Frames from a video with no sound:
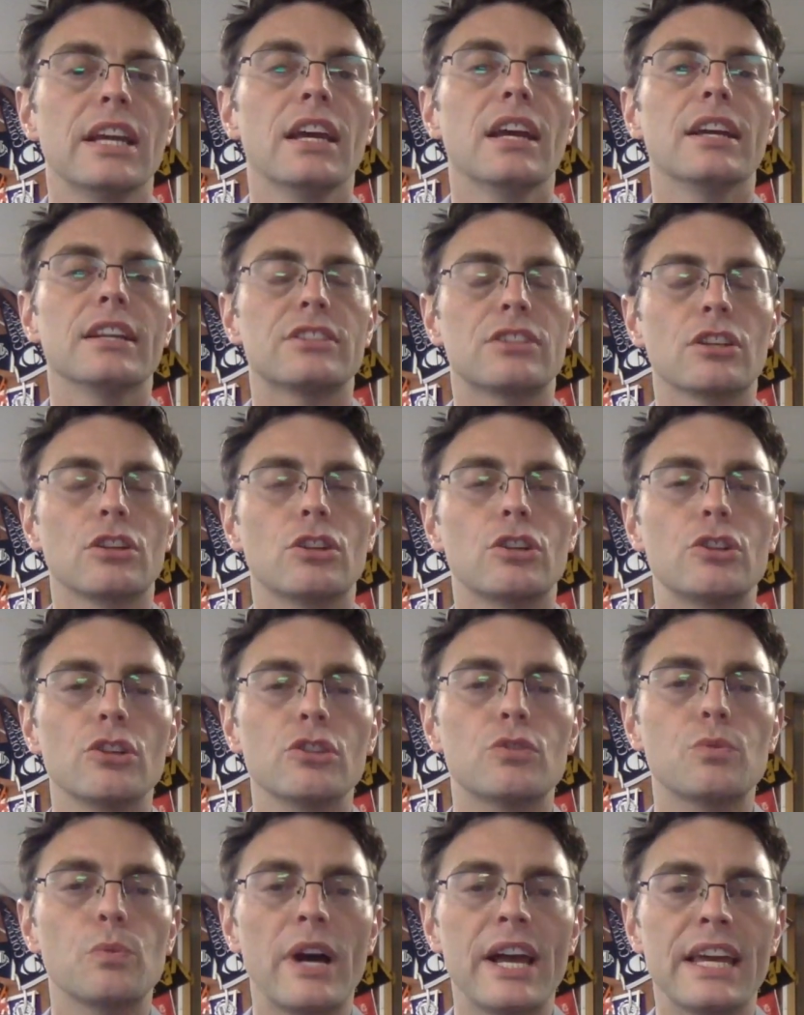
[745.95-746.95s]
It's a
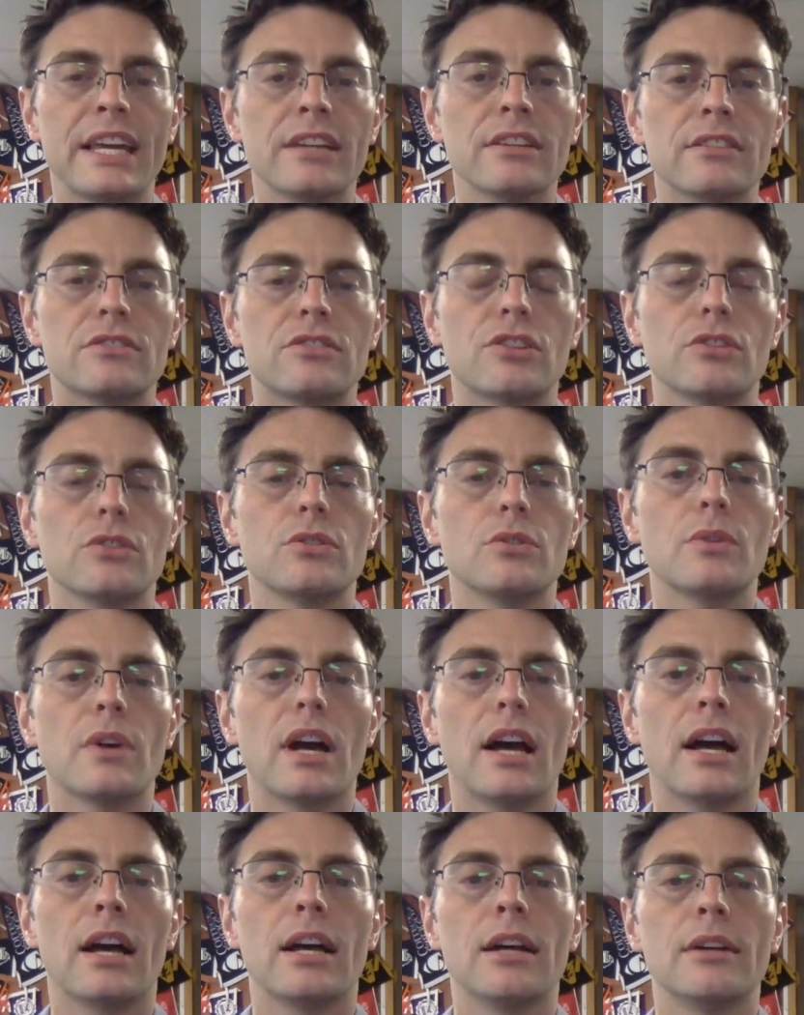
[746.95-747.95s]
good way to
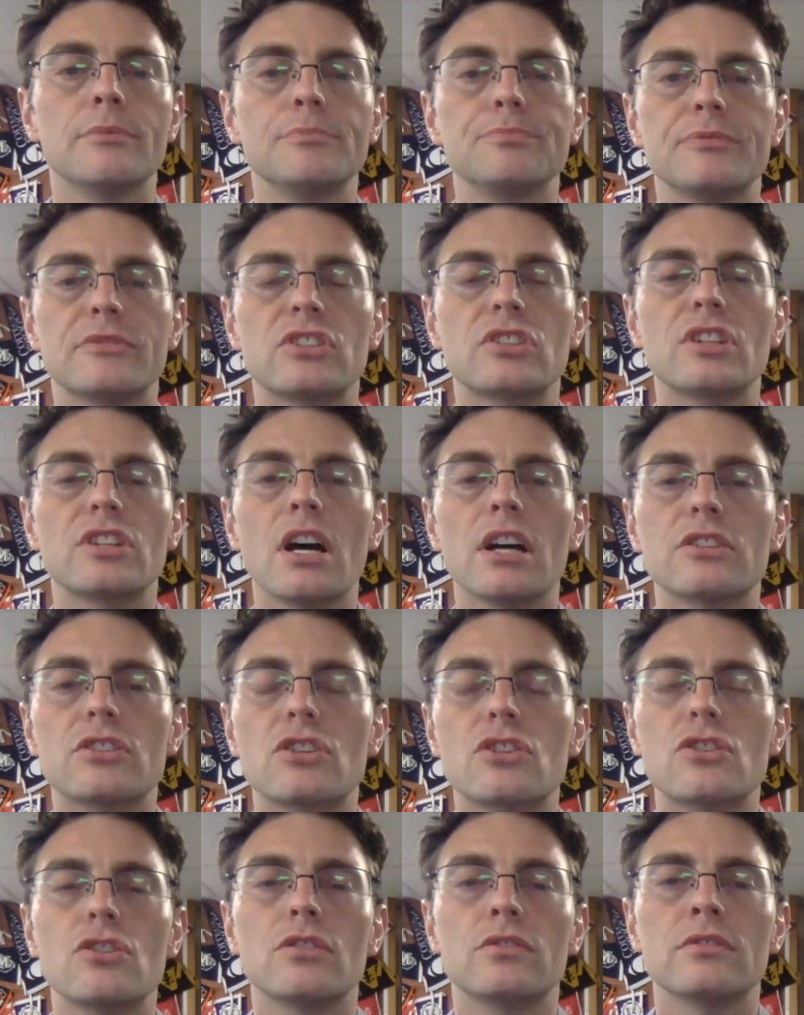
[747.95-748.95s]
start
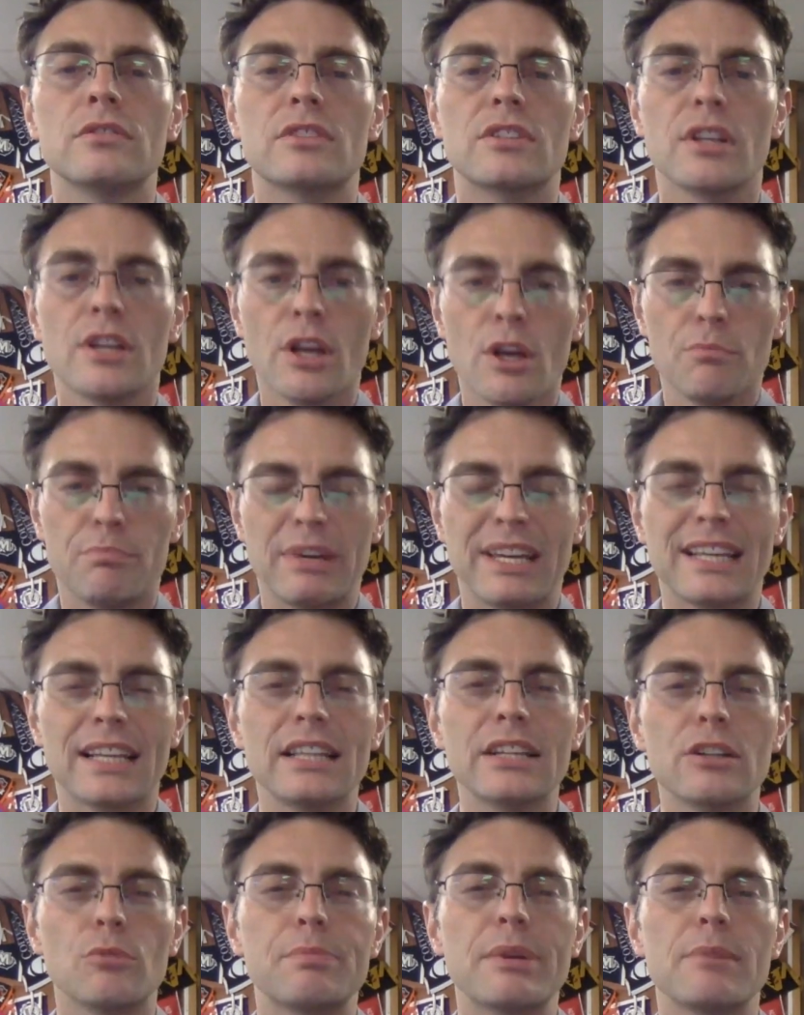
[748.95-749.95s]
students being a
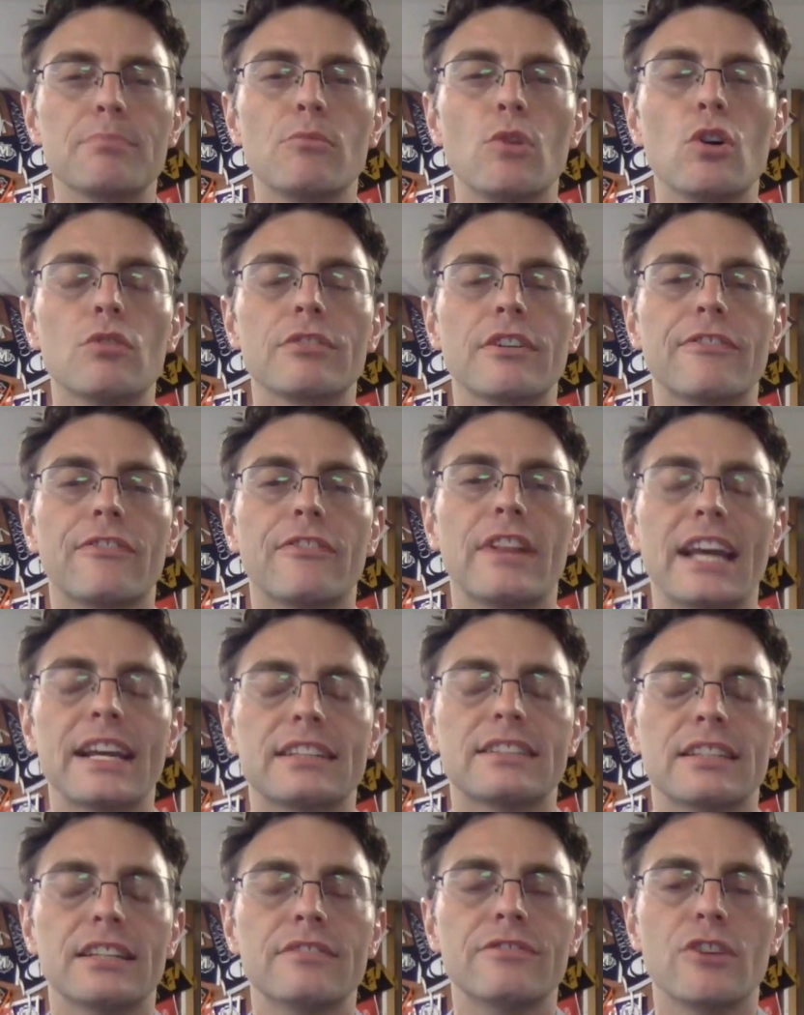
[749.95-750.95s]
little bit more
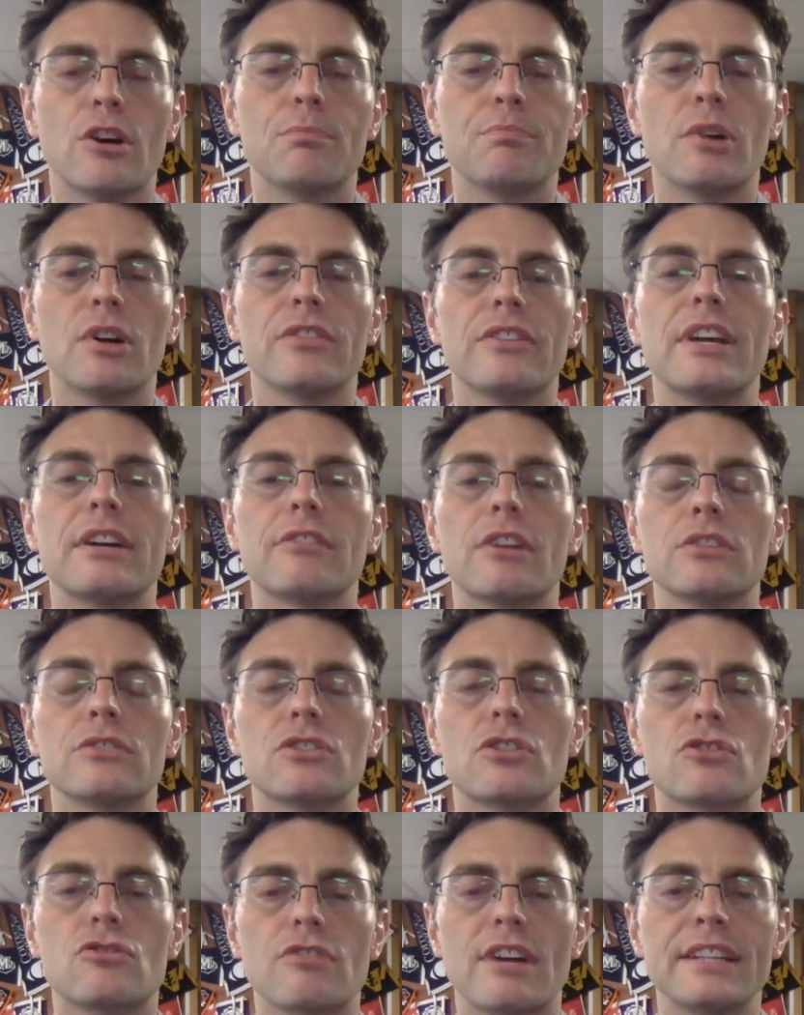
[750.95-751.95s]
reflective upon their own
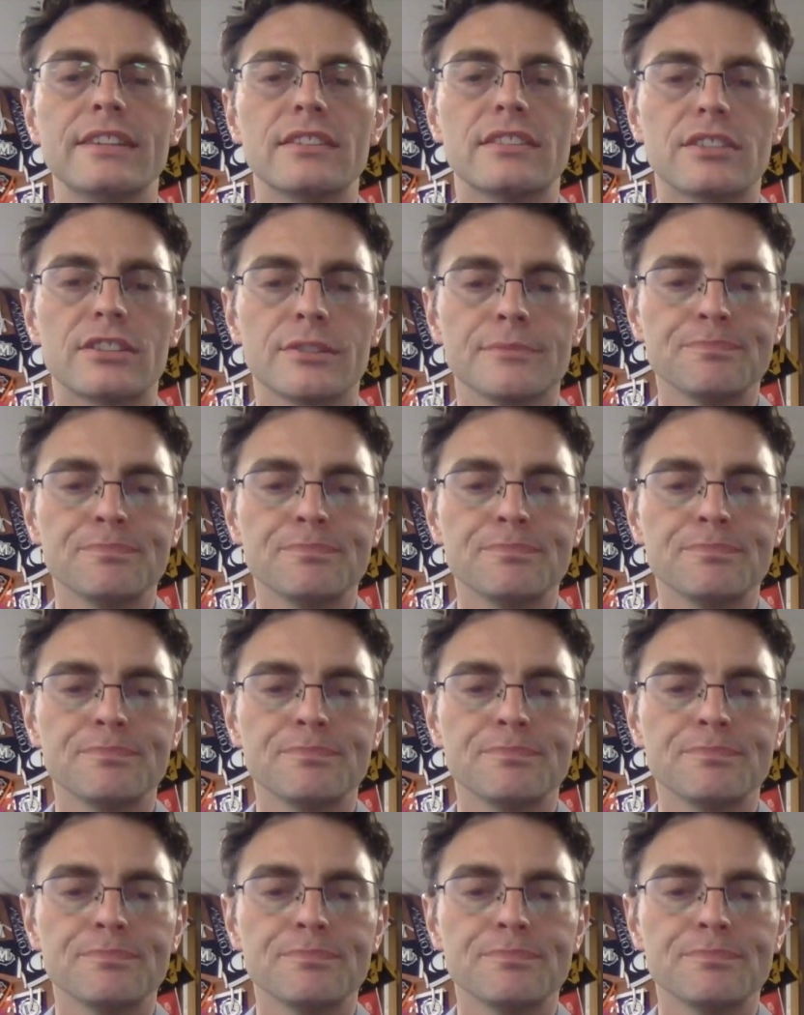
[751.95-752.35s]
strengths